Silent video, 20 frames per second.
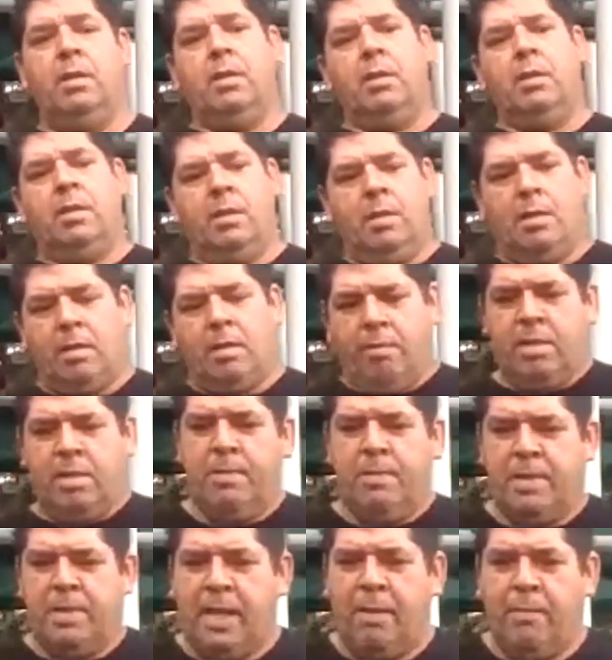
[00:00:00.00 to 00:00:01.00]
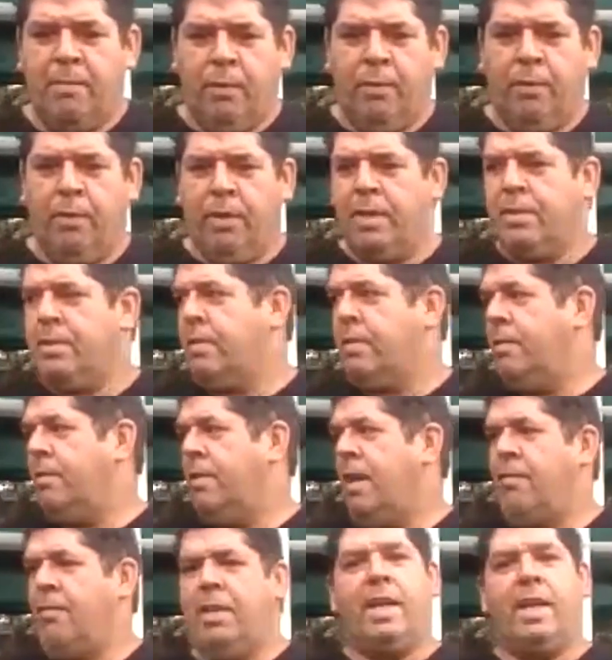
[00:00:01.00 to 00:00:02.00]
Christmas
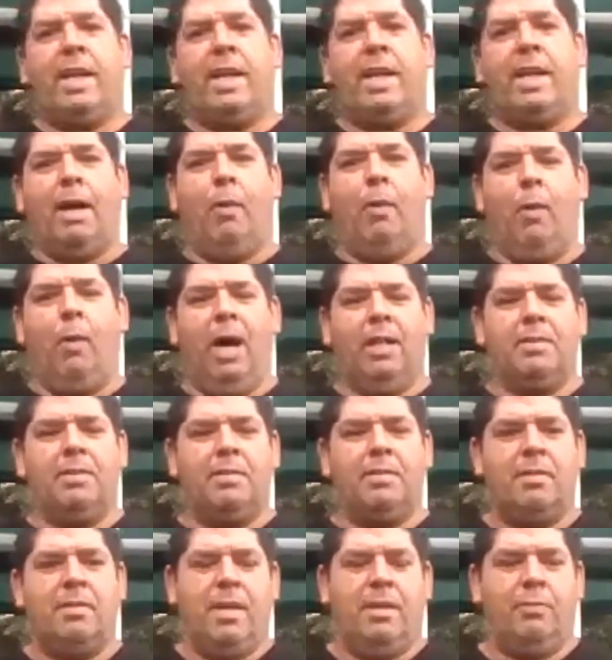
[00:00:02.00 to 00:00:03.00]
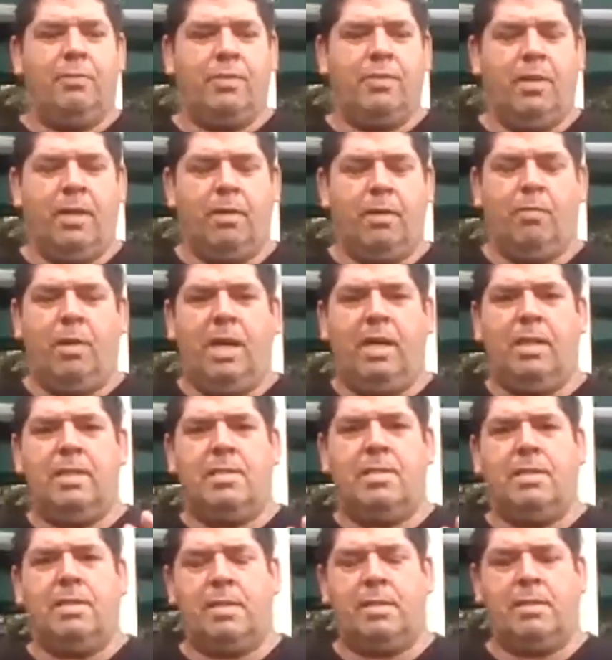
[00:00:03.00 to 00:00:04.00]
everything come at once, and it was like, wow,
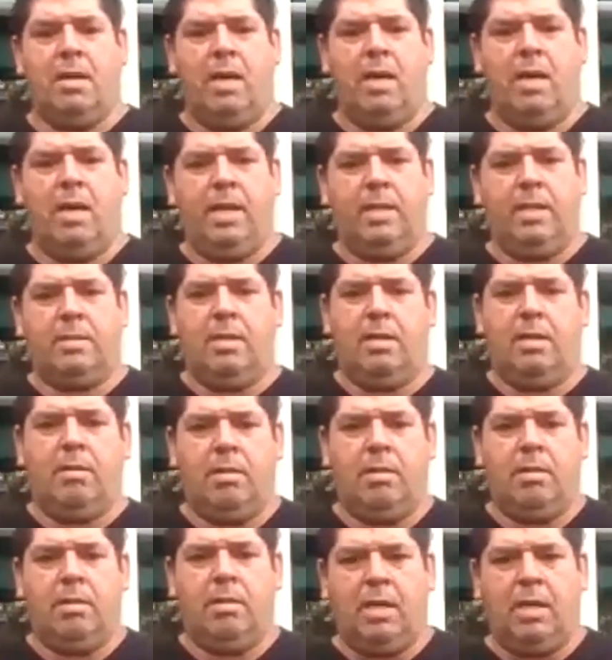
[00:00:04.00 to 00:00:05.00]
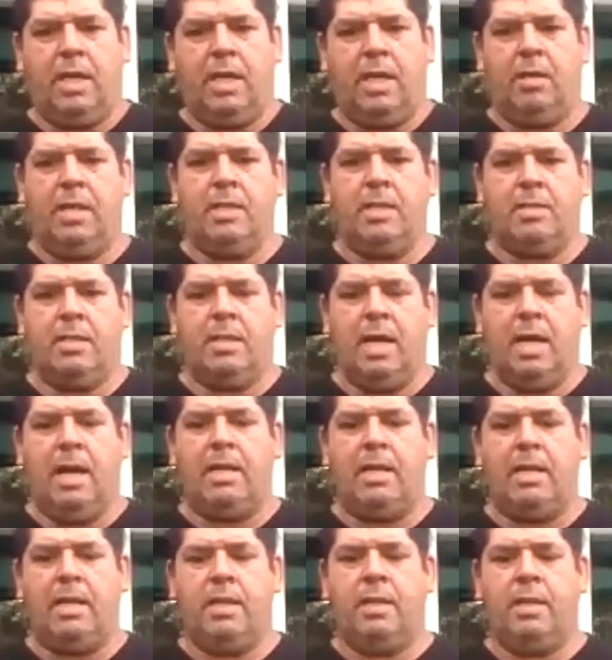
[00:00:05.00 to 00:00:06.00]
this is exciting. So I got into
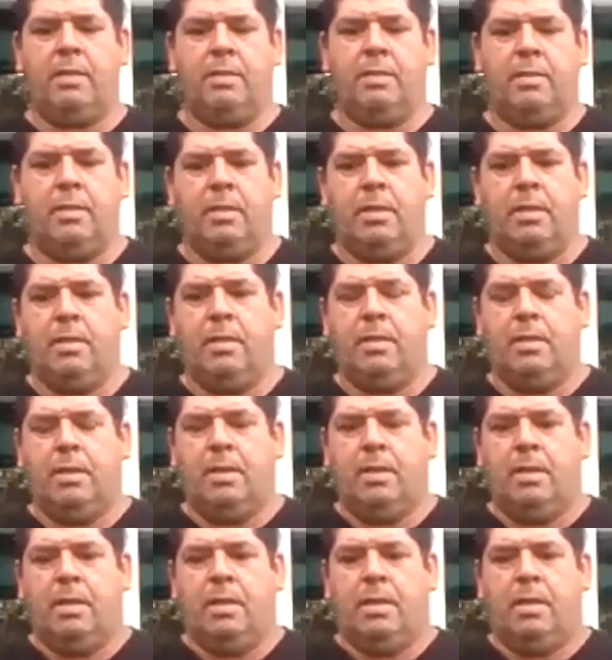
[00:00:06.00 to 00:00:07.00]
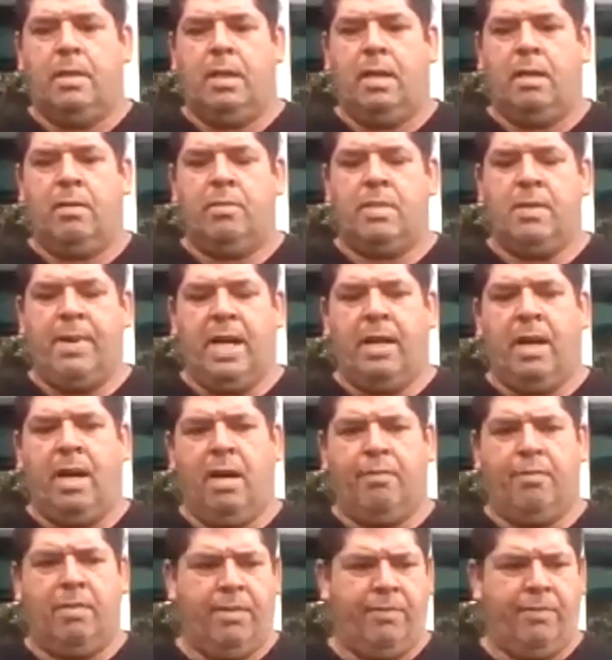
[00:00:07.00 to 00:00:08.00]
that, and it was about
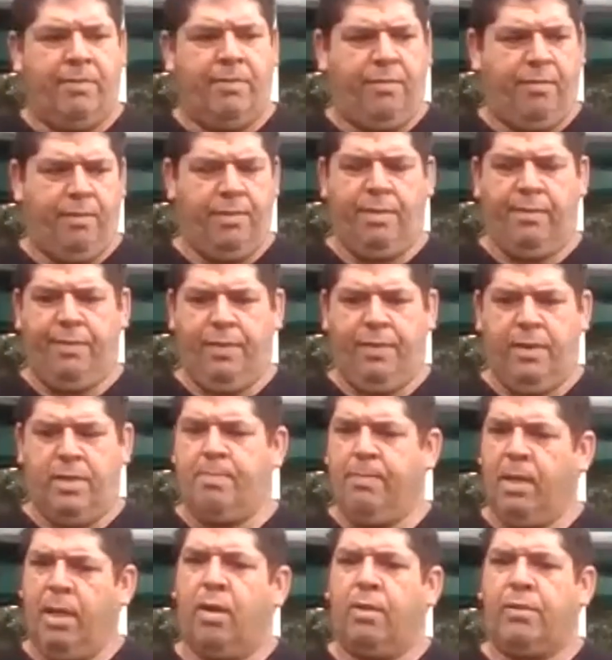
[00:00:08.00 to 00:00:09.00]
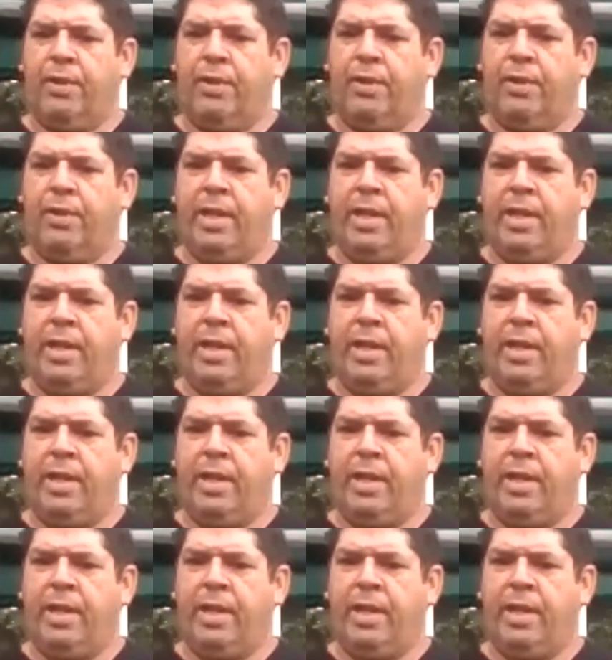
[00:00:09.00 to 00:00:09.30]
halfway through the first block that